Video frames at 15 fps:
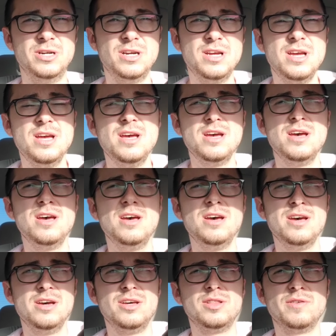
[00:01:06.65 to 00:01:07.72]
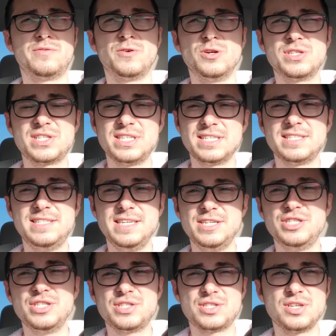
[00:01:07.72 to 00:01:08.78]
The first 6
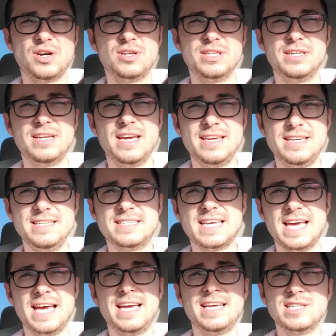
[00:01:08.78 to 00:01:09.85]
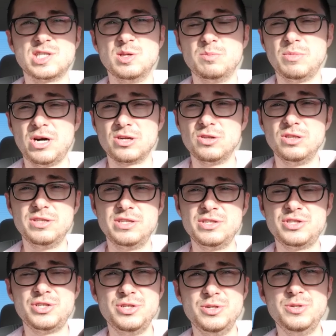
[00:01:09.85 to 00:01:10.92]
digits on the Nike tag is the model of the
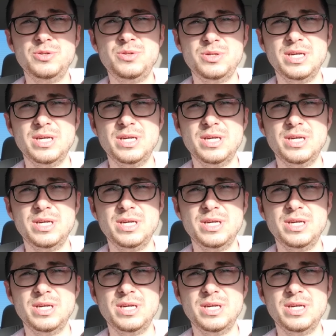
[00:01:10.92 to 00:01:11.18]
shoe,